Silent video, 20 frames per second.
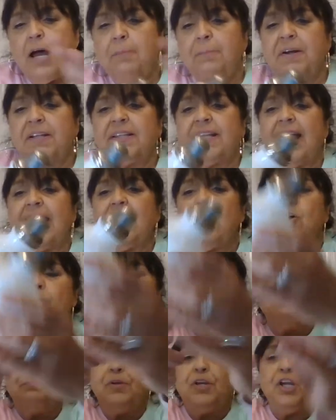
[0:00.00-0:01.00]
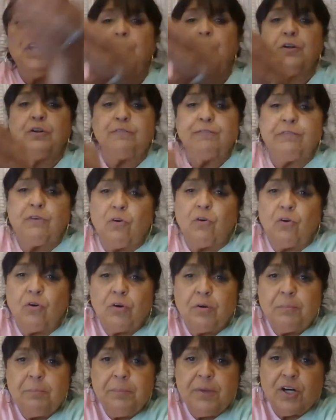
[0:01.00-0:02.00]
But they are
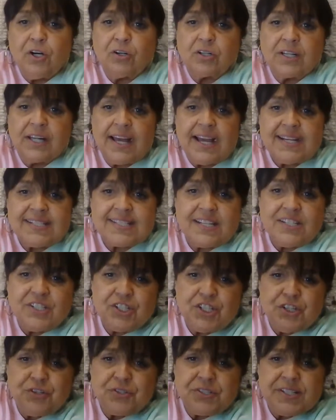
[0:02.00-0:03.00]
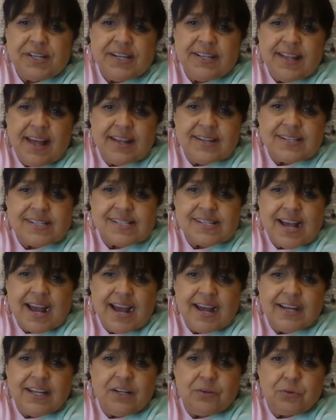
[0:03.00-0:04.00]
beautiful milk glass. And do you see that
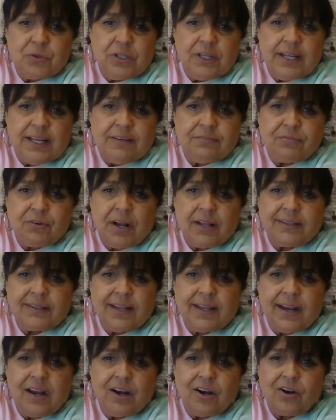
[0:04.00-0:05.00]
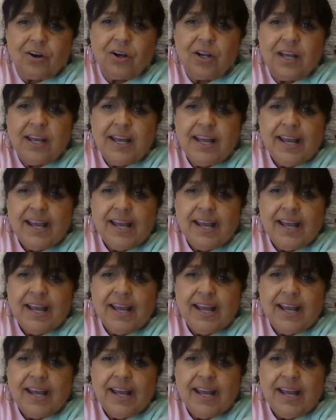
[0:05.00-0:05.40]
design in relief right there?